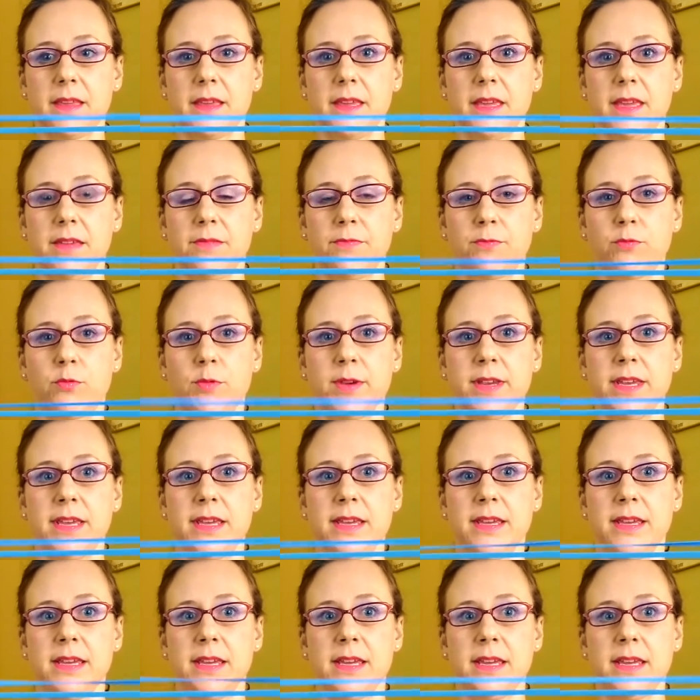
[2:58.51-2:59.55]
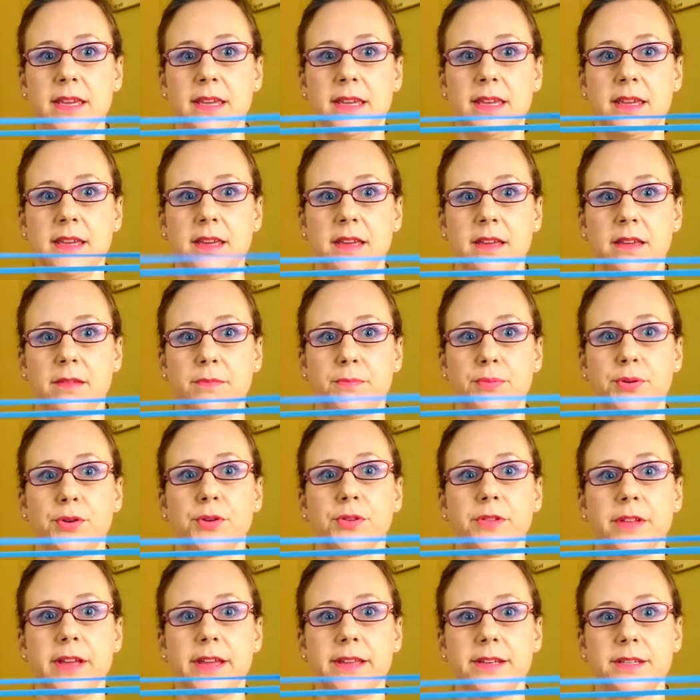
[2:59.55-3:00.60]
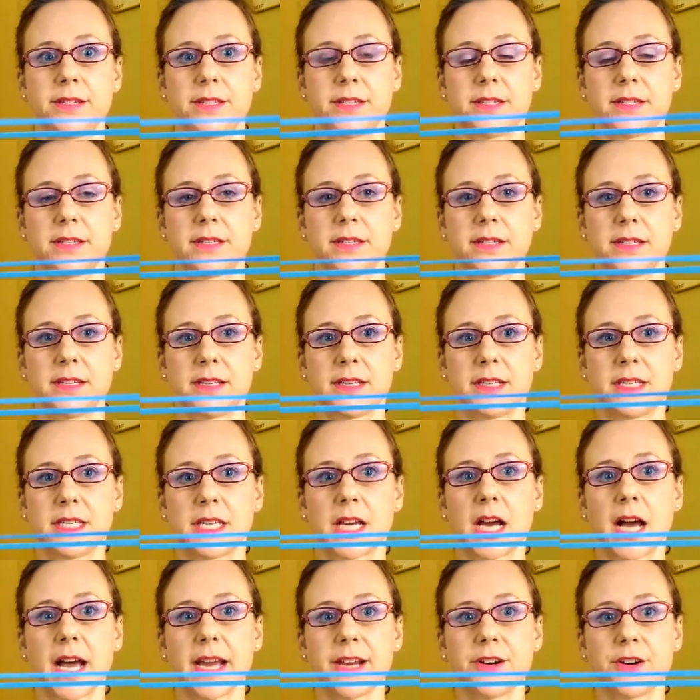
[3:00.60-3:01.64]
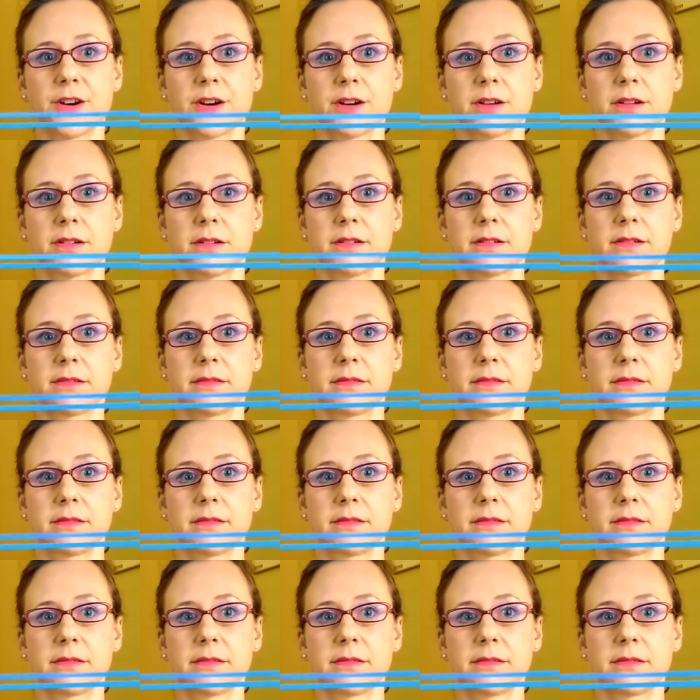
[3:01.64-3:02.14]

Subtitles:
If we pull it tighter